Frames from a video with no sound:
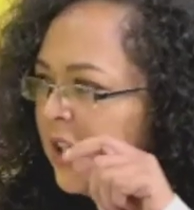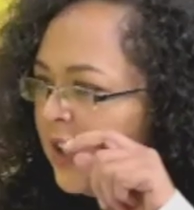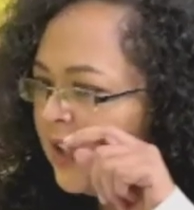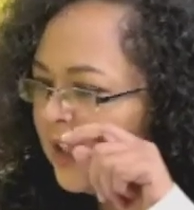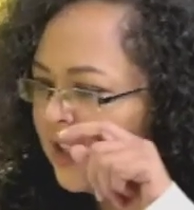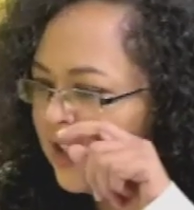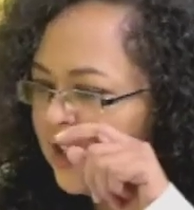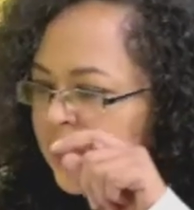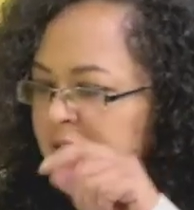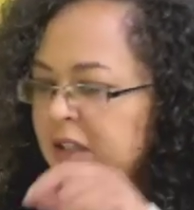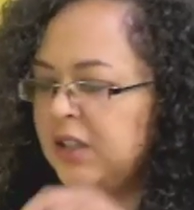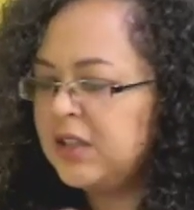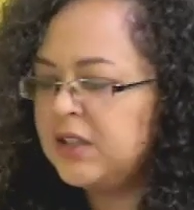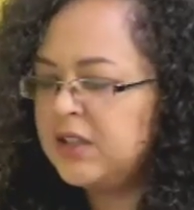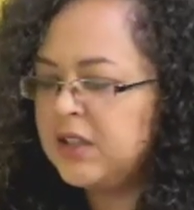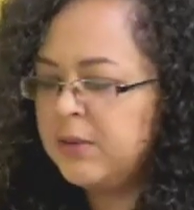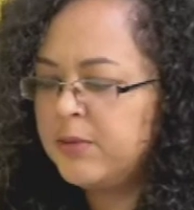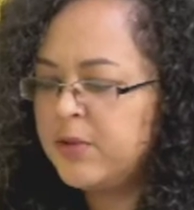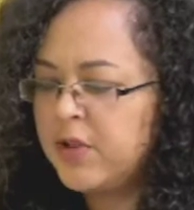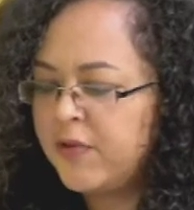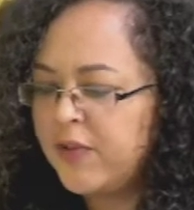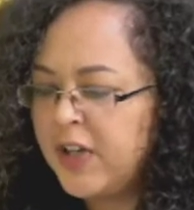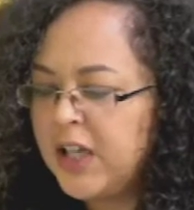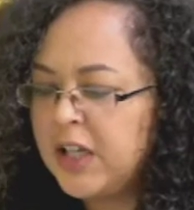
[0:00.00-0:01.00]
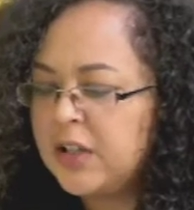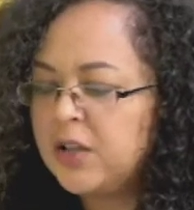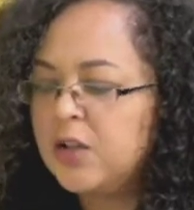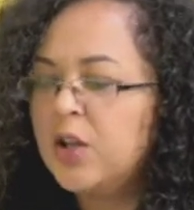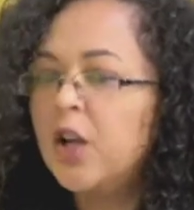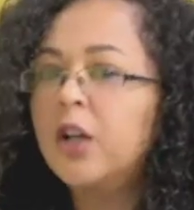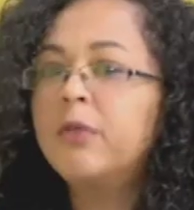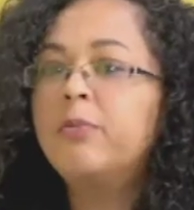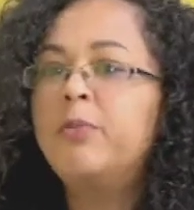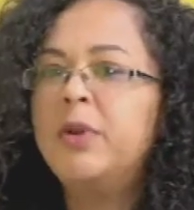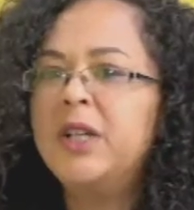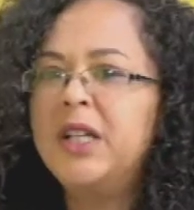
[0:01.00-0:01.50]
Lynn, in terms of it
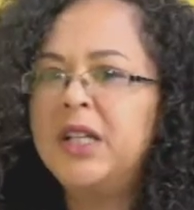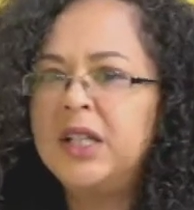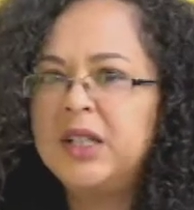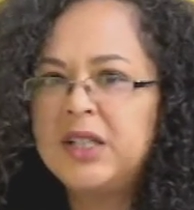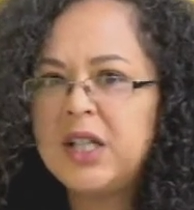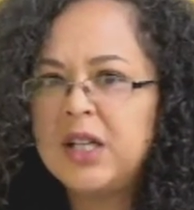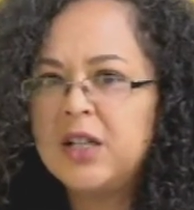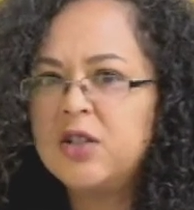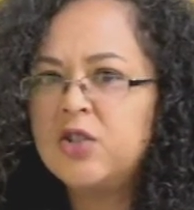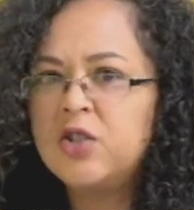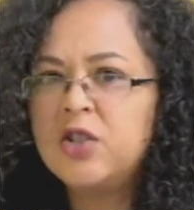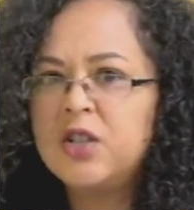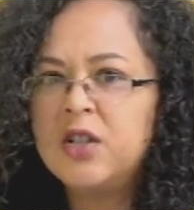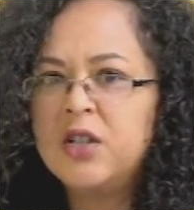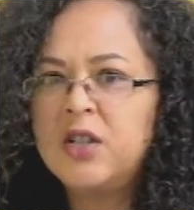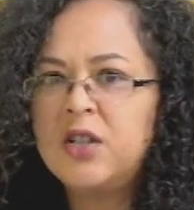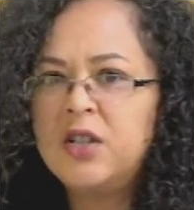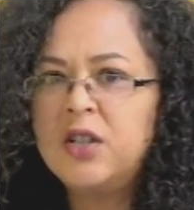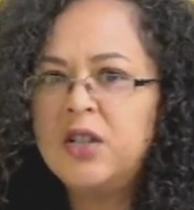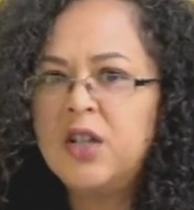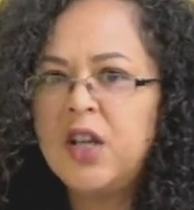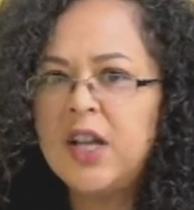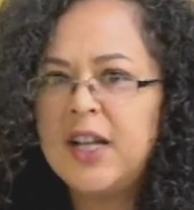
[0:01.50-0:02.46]
not being intentional,